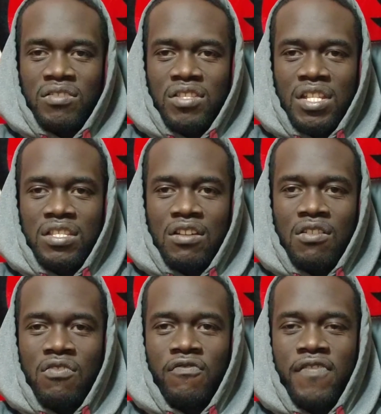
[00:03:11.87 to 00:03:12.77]
that the
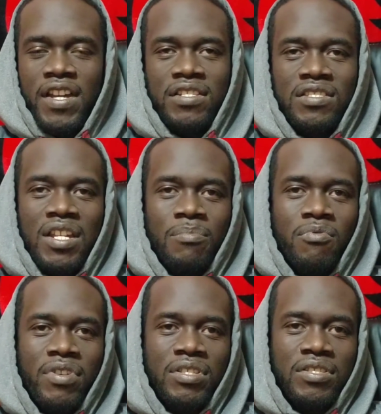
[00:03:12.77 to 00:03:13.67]
whole fight is now
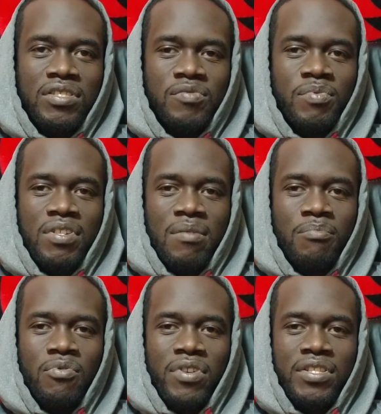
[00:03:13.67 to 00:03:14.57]
pointless. It's
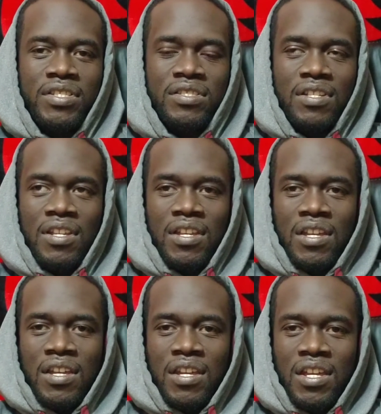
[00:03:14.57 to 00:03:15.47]
become pointless.
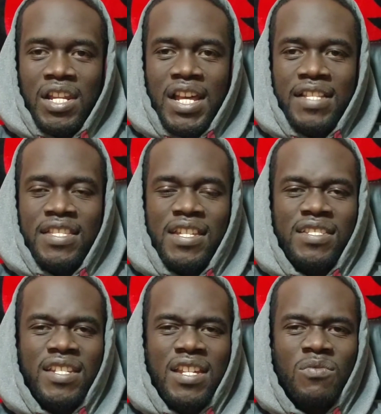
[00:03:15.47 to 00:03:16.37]
And I, I think
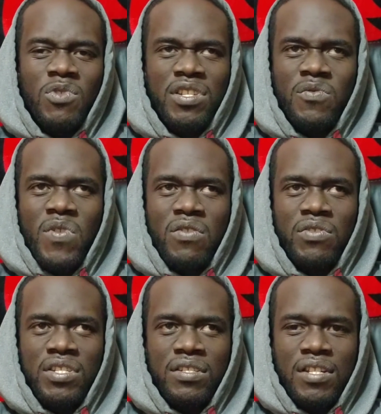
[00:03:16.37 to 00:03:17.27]
it's kind of what he
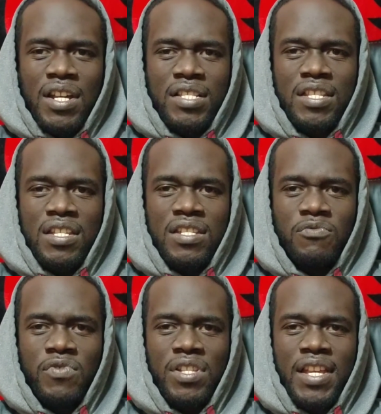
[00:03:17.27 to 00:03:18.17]
wanted. I think he
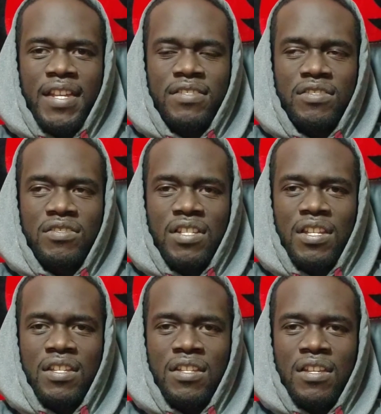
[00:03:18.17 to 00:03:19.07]
realizes
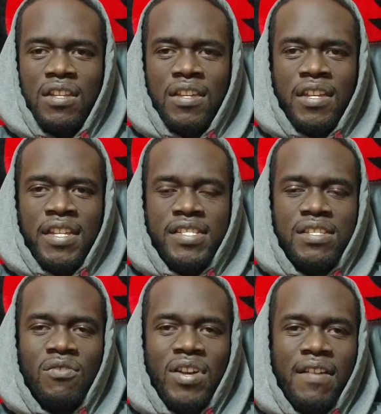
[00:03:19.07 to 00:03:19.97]
that he
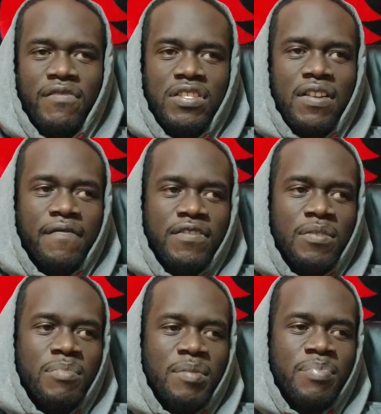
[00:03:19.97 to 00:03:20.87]
don't have enough
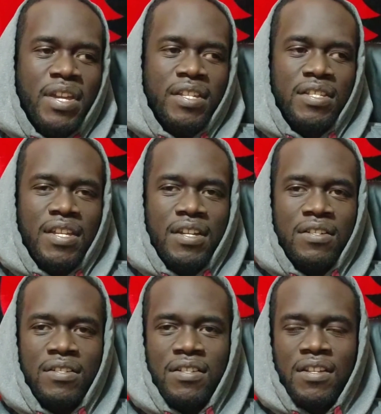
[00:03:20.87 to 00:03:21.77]
to beat
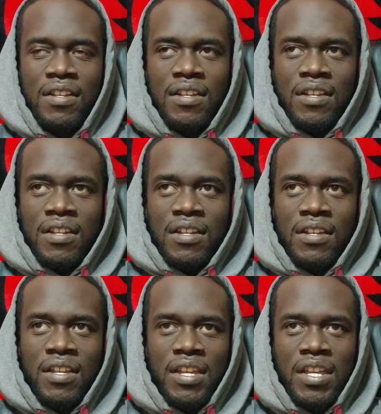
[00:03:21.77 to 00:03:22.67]
Pacquiao.
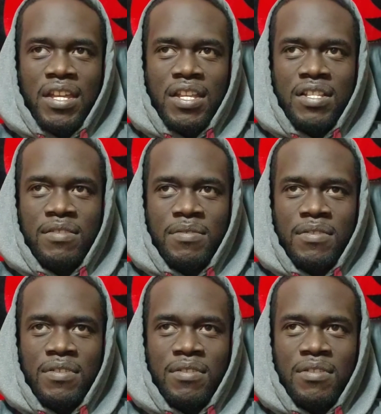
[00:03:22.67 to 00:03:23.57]
And
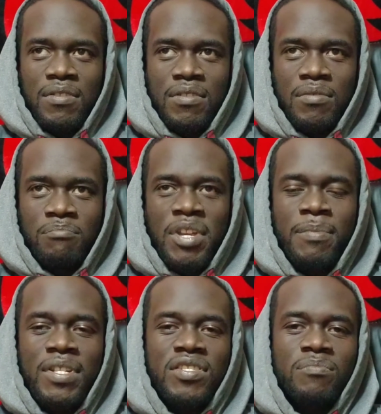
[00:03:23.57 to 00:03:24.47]

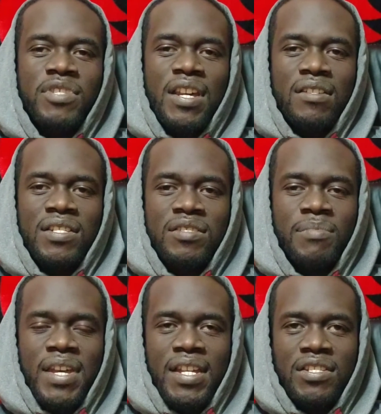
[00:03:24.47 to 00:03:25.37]
maybe there's some doubt in his
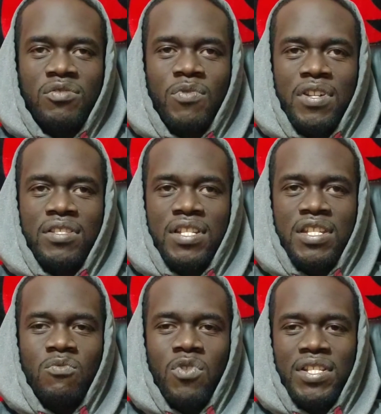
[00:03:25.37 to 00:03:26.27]
mind as well
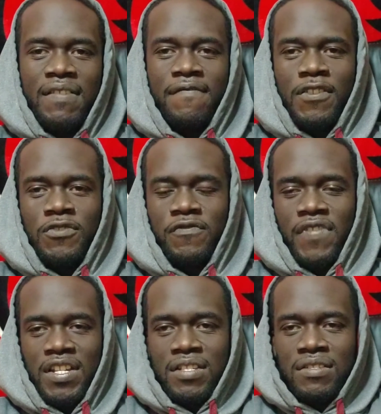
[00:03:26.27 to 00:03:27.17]
that he won that first
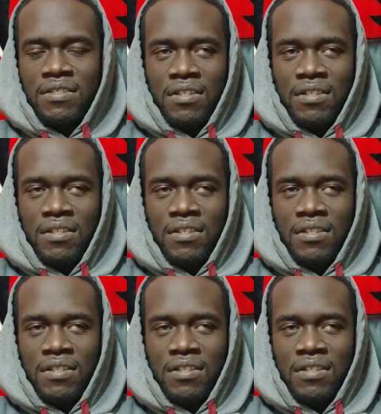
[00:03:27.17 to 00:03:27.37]
fight.